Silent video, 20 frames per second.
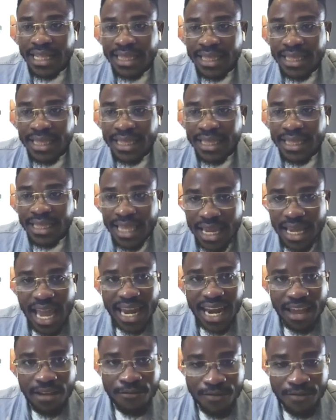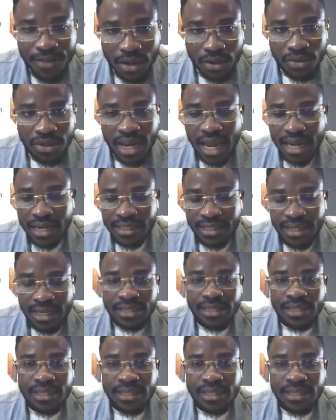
think and I feel that this